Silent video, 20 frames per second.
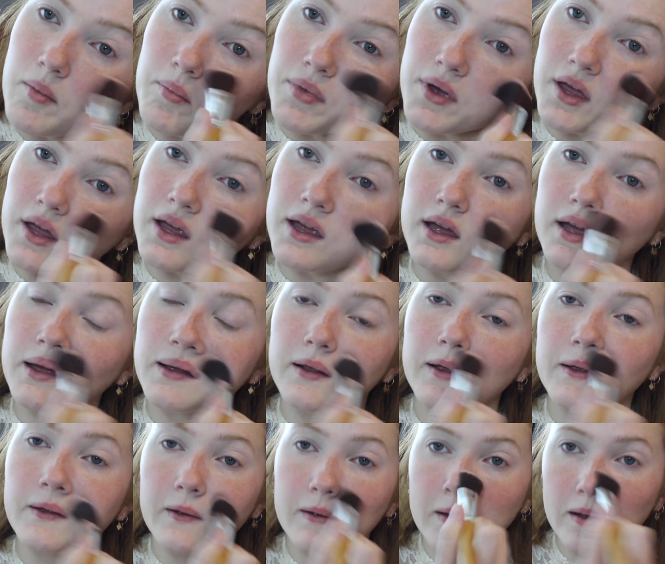but it
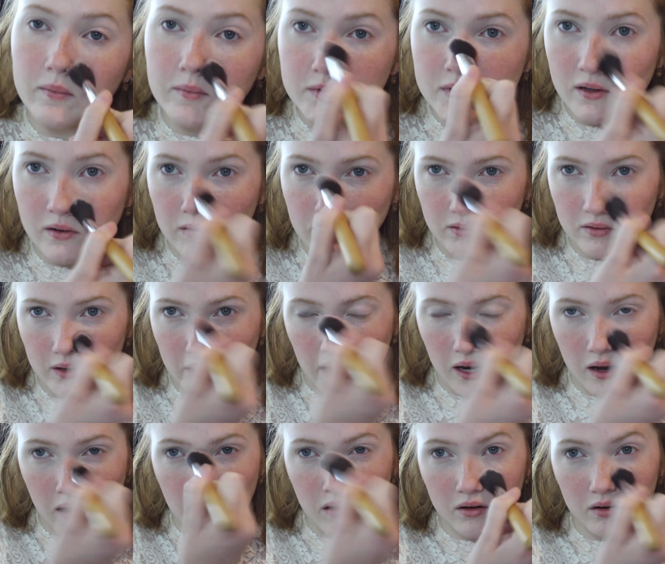comes out
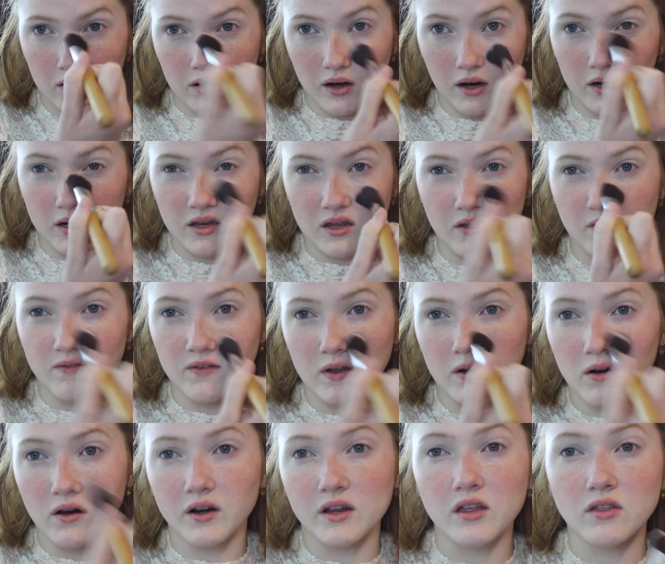like
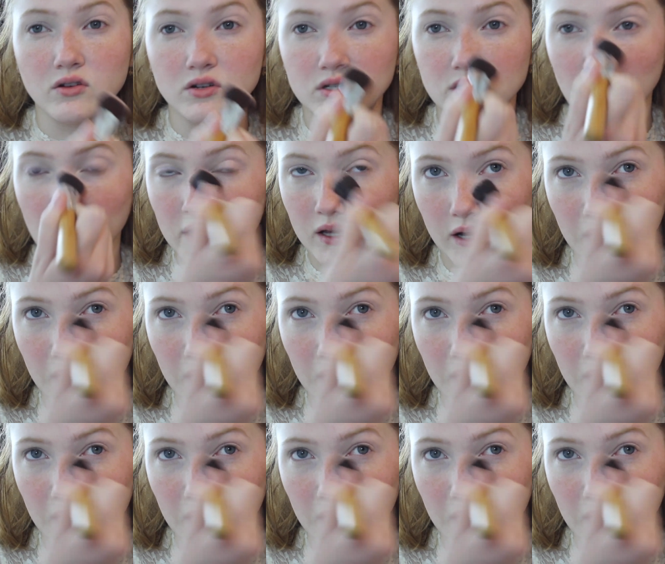uneven on either side.